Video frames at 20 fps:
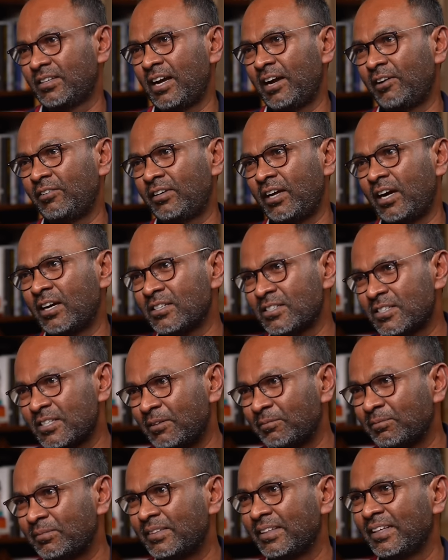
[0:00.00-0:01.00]
I have done
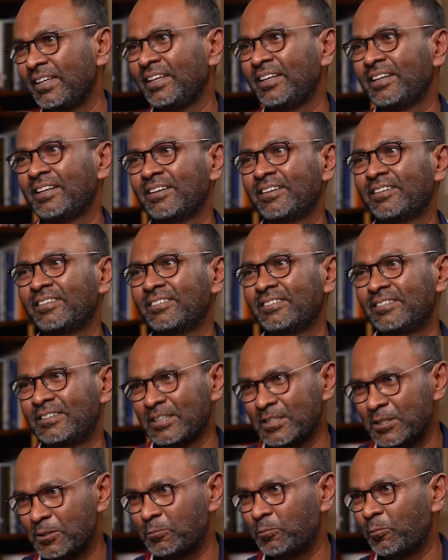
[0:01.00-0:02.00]
something,
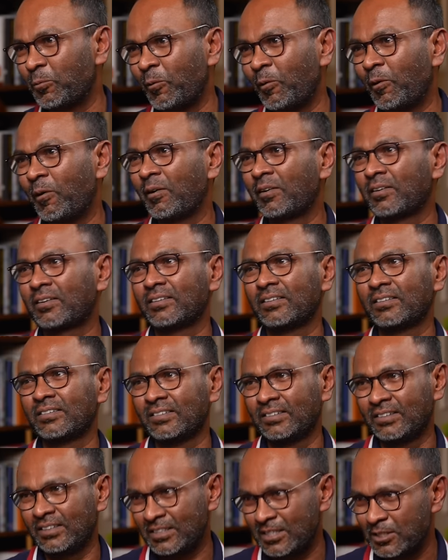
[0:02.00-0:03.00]
this worked,
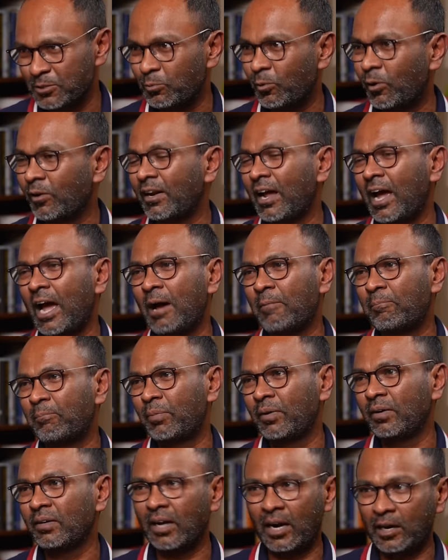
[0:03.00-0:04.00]
this is what
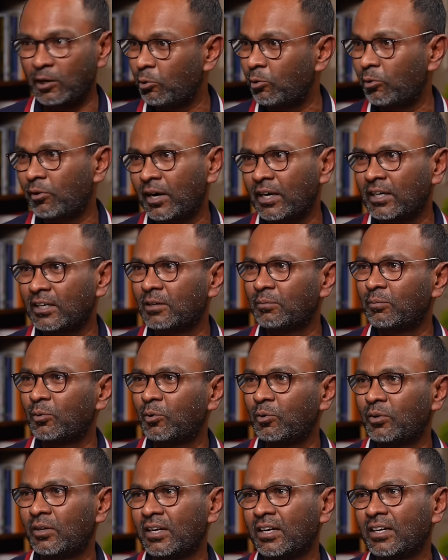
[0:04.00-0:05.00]
happened, I don't write
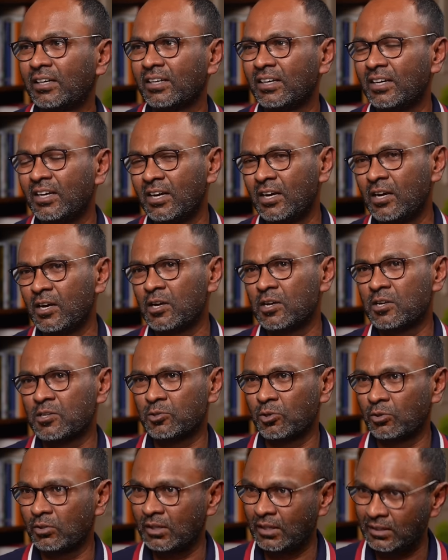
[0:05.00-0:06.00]
about it.
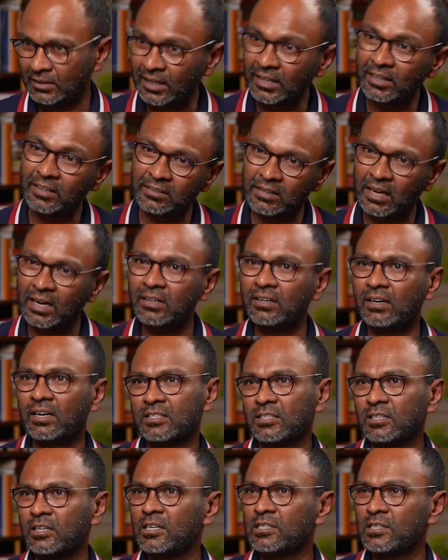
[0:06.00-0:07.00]
So then that
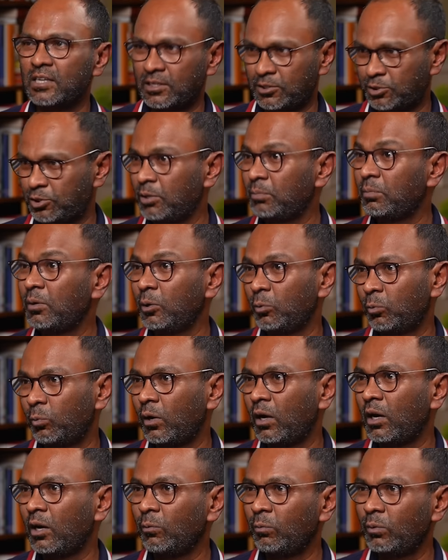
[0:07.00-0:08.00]
resonates extremely
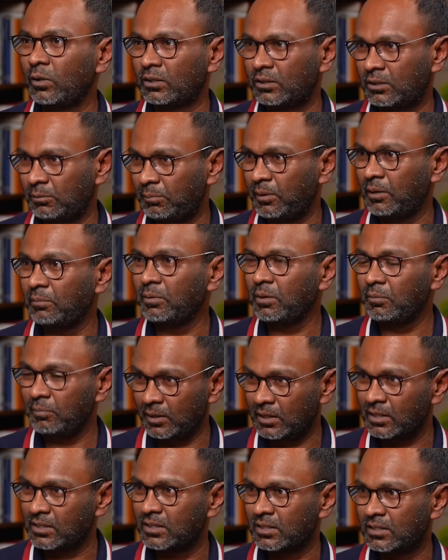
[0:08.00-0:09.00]
well with the people,
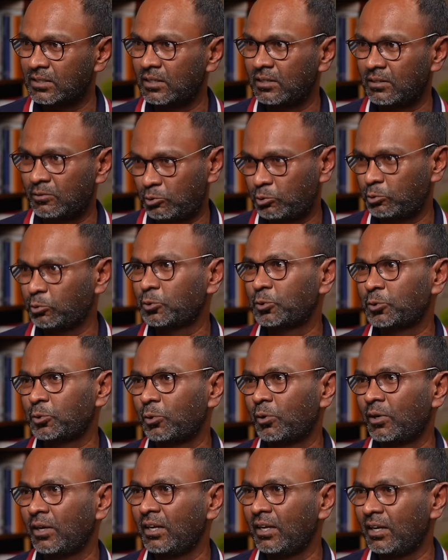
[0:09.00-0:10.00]
because it's a true
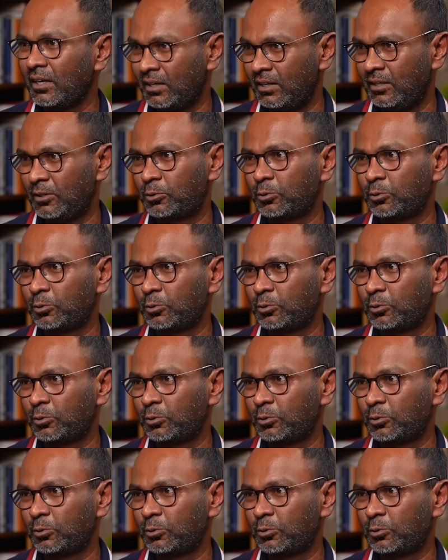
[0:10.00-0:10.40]
story and a